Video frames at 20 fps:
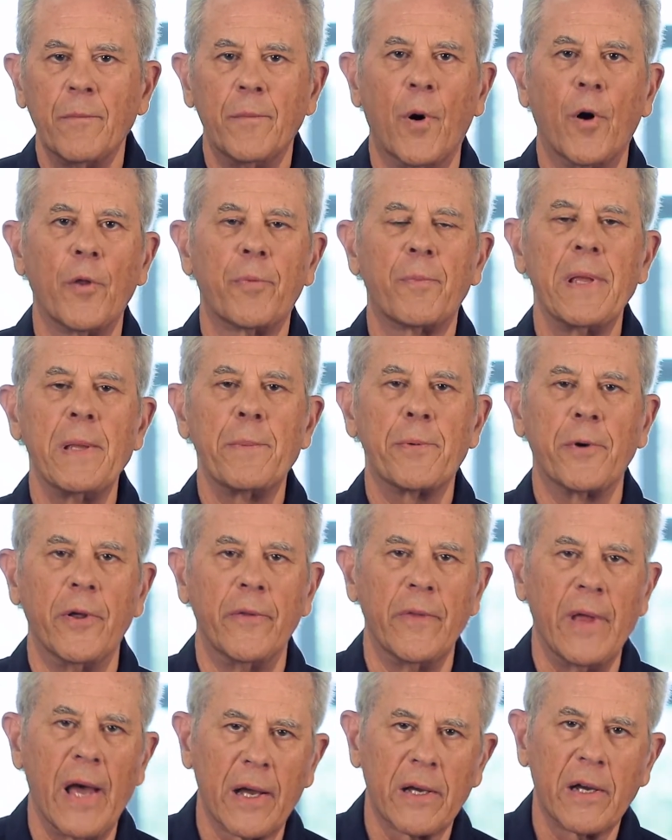Both
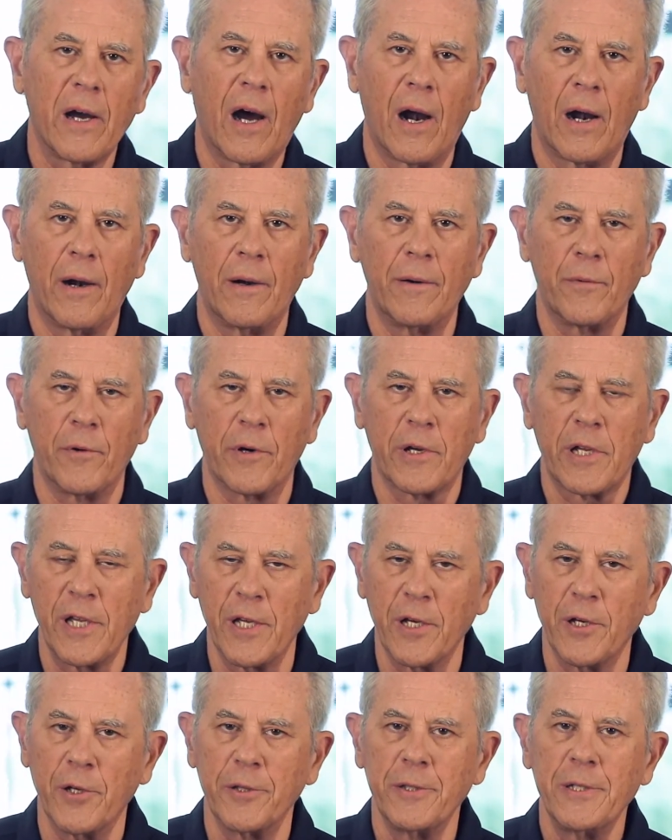people in that car were
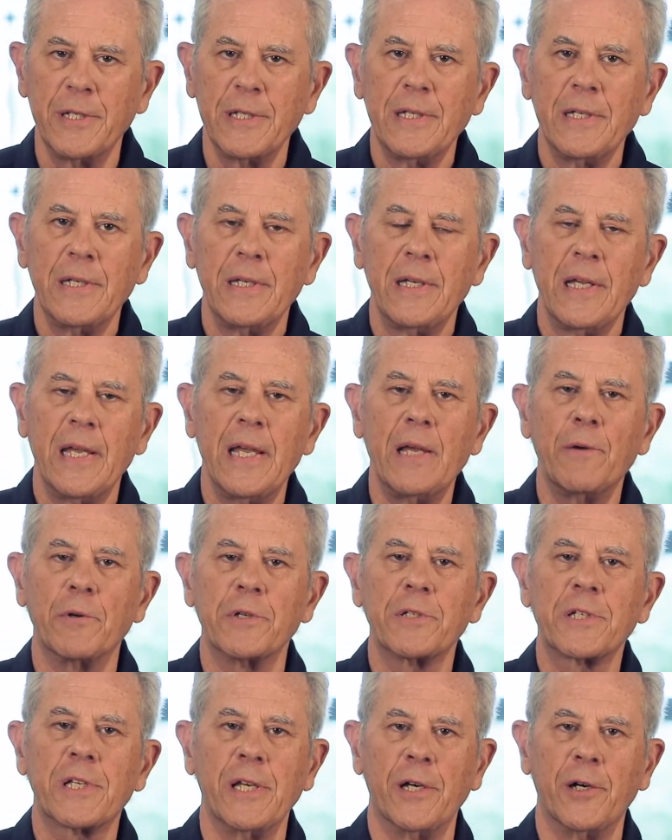killed. He
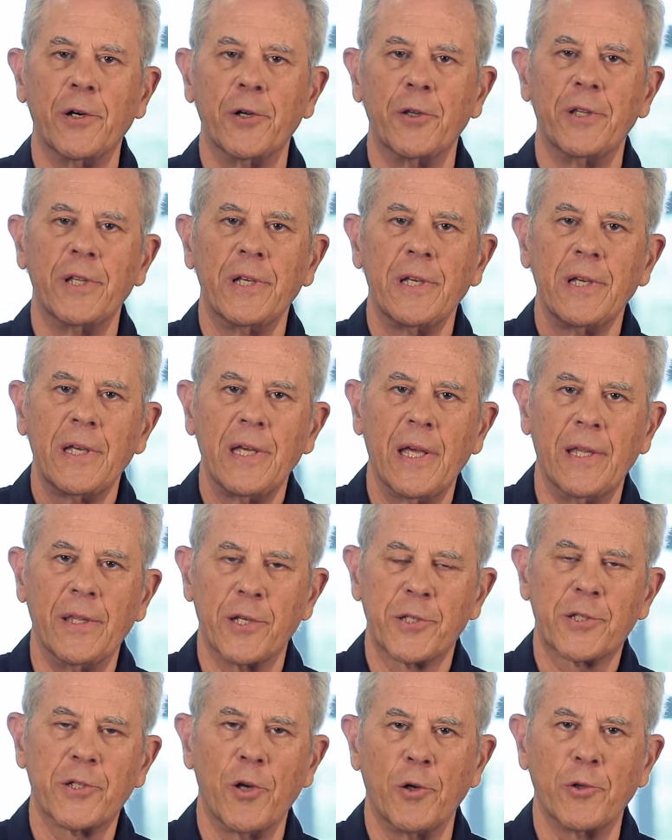was killed, and
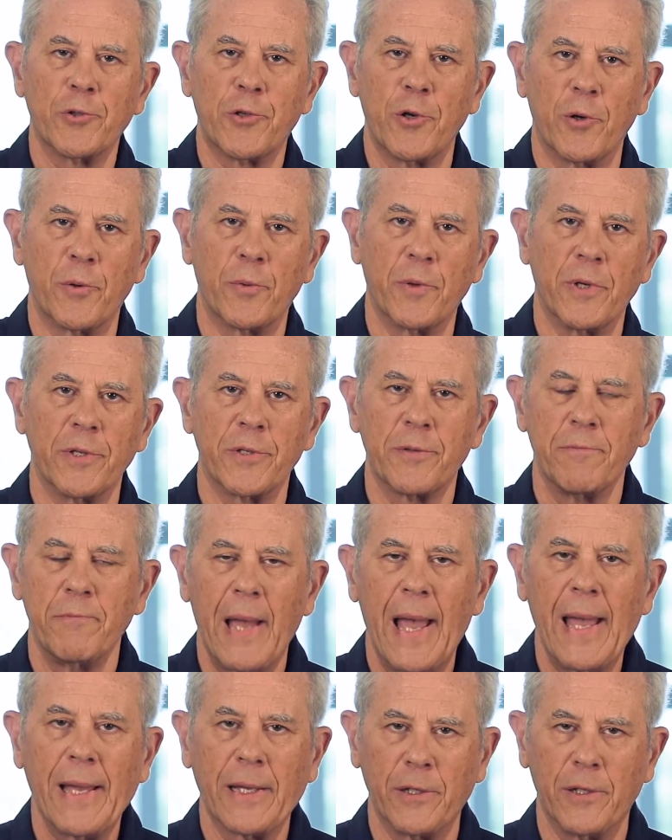the soldier was
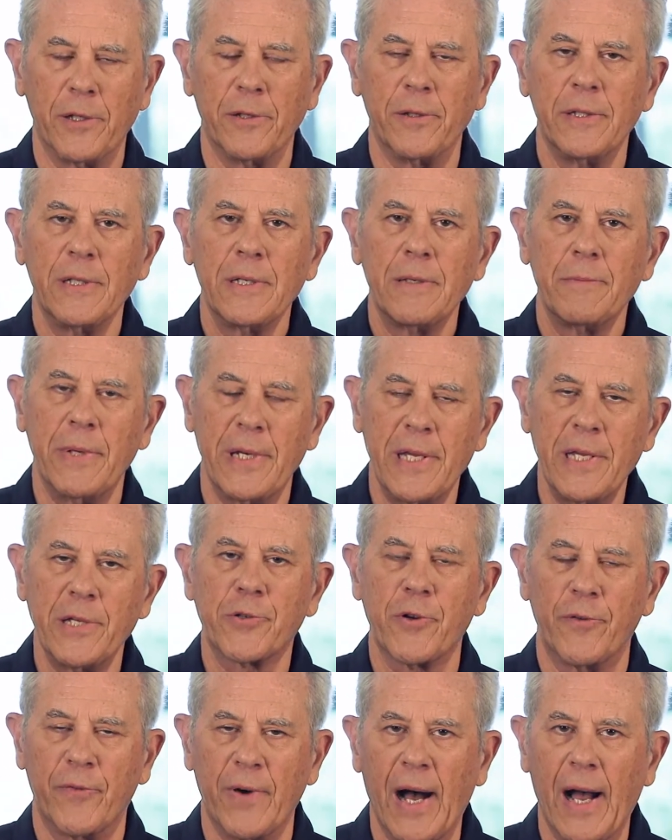mangled, but he
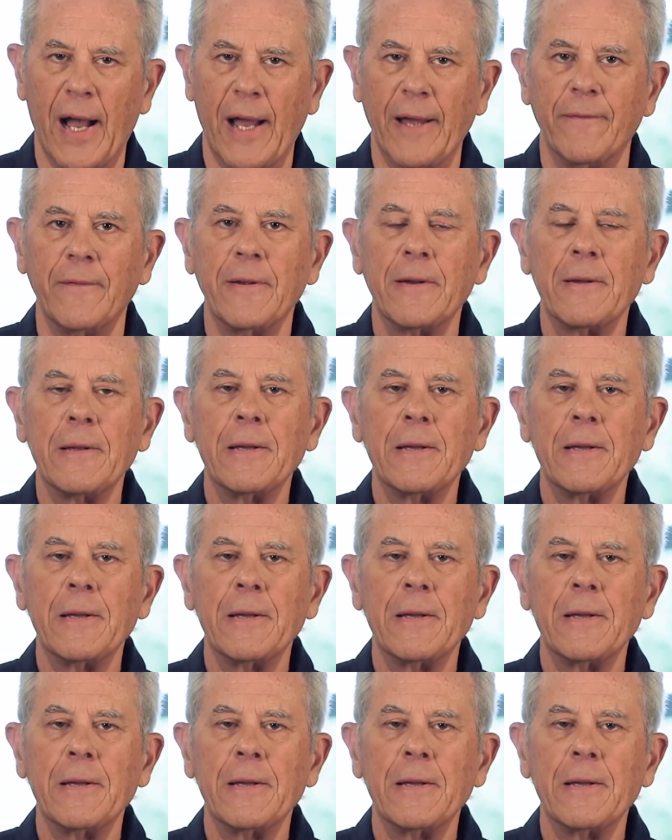survived.